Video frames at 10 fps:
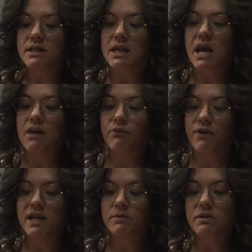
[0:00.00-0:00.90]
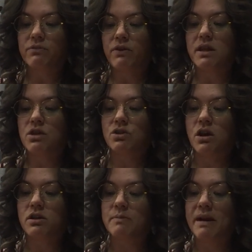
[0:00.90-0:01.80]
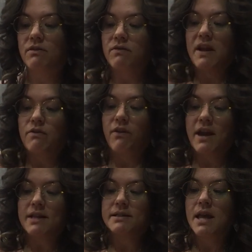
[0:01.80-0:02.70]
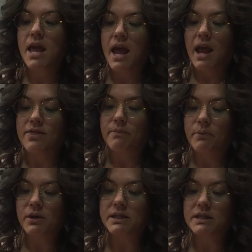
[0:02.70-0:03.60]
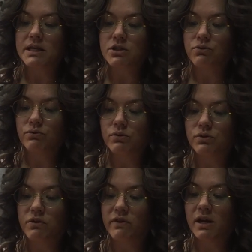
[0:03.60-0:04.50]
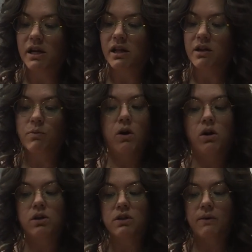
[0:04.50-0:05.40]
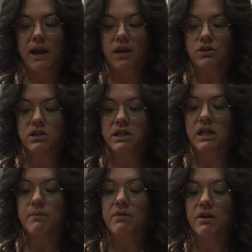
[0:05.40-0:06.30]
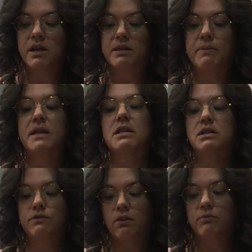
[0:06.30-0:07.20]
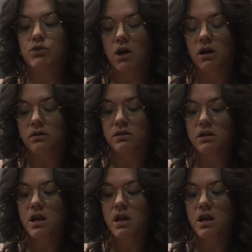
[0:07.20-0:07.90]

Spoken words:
The King of France was afraid that Charles might invade France, and the princes who ruled over Italy were also anxious to keep their independence from Charles.